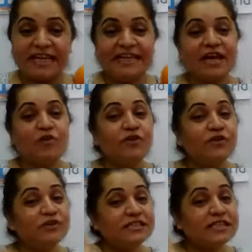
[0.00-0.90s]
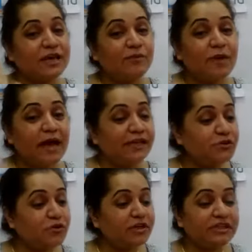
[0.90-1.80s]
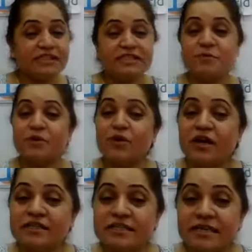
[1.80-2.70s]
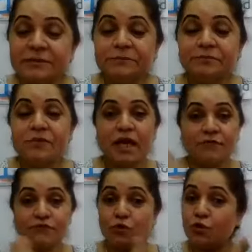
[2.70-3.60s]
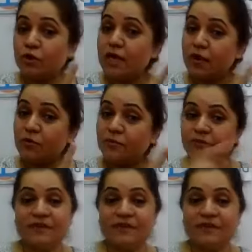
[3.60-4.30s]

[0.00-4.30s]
and now we're going to say goodbye to oranges because they have to go now.